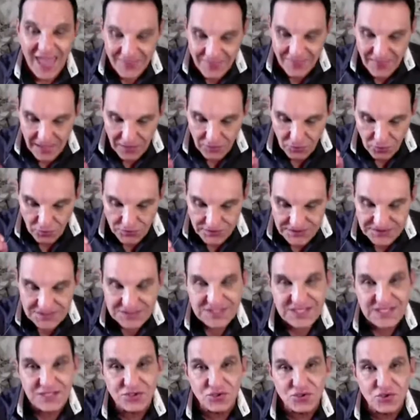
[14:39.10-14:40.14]
and they
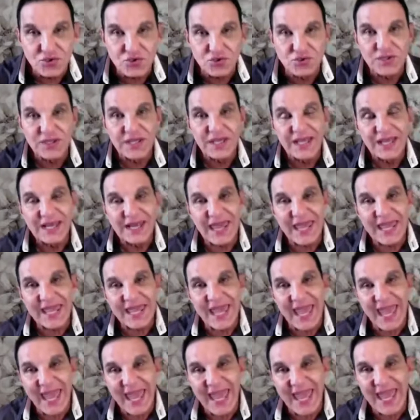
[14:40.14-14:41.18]
continued
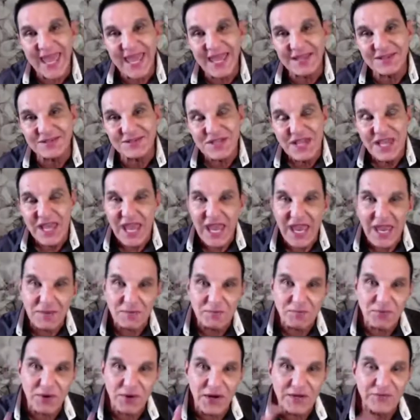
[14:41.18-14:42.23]
laying hands
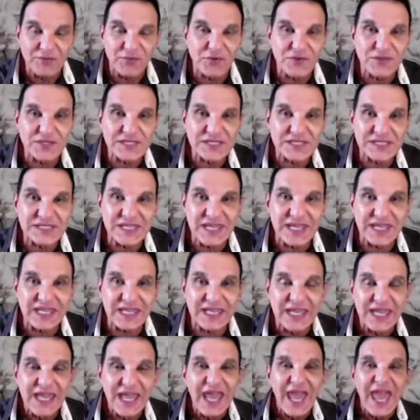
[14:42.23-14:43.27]
and praying for the
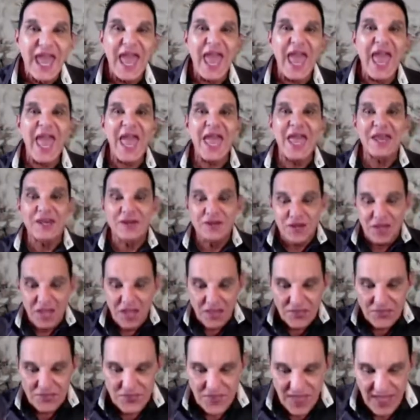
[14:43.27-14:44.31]
sick, and
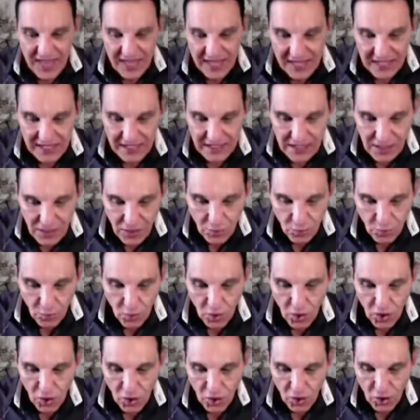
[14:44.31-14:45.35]
they
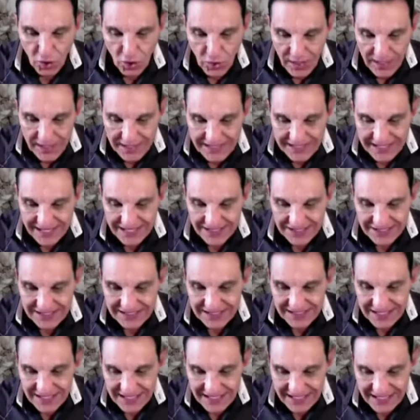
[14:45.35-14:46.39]
were
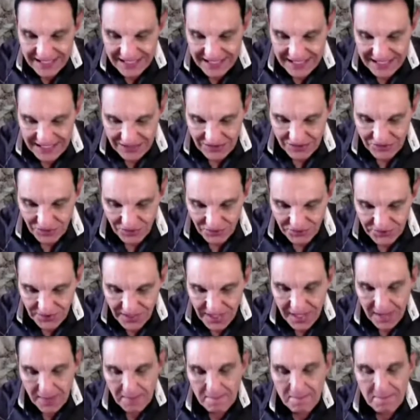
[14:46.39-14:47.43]
getting healed,
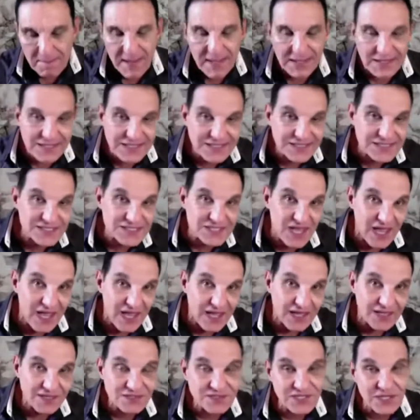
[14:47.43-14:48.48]
many
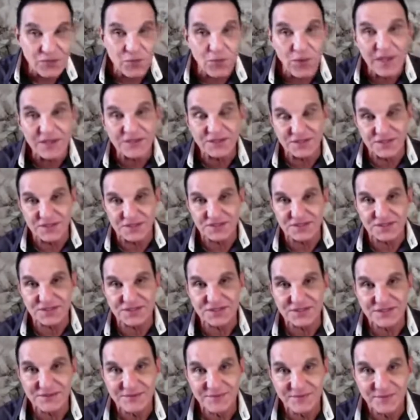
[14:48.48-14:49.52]
signs and
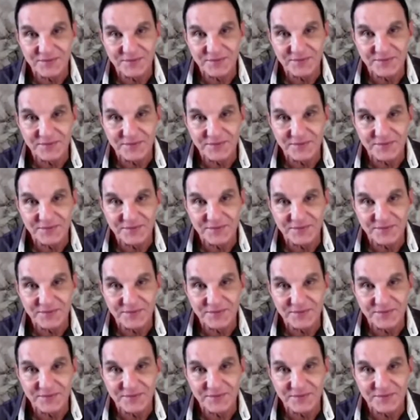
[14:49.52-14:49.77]
wonders.